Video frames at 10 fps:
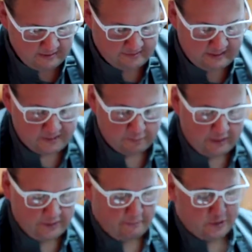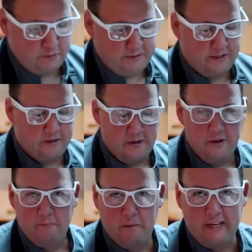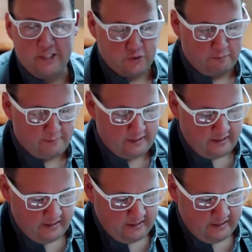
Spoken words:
We've got some wild mushrooms here, black trumpet,